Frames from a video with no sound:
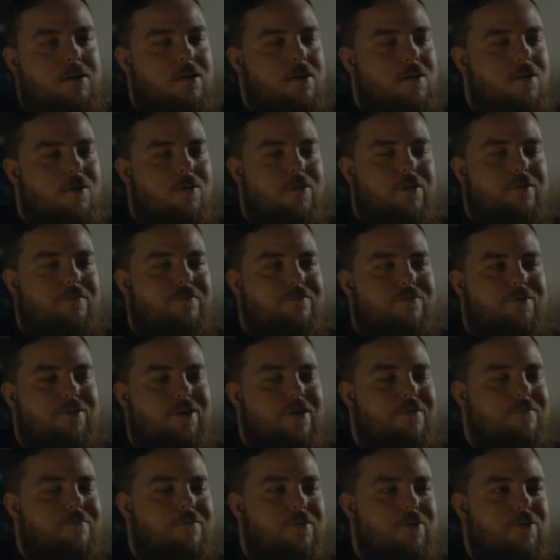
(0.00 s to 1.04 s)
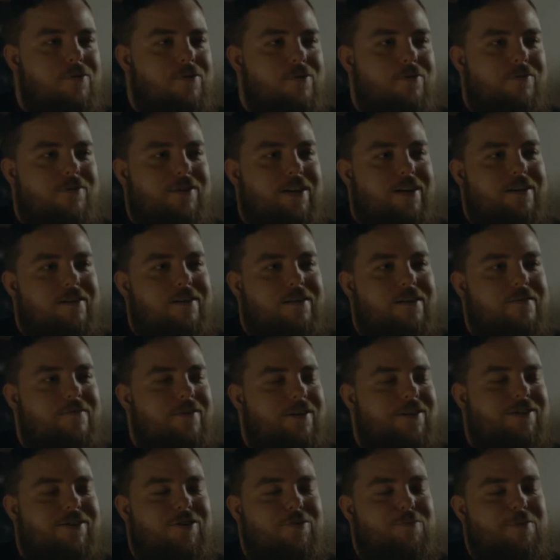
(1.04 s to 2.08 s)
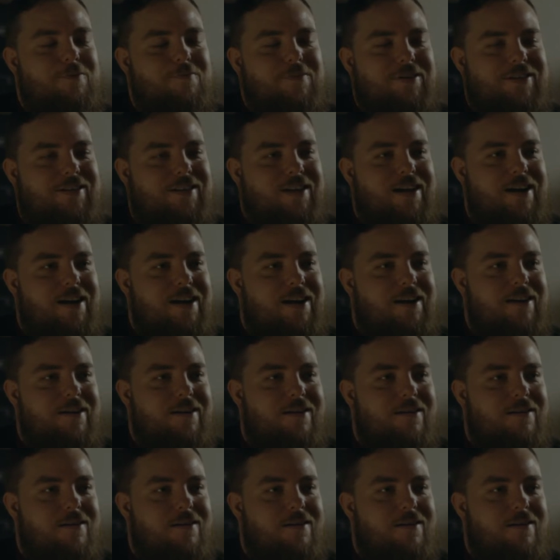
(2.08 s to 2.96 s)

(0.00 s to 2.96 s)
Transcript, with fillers: All the dumb moves, at every stupid mistake.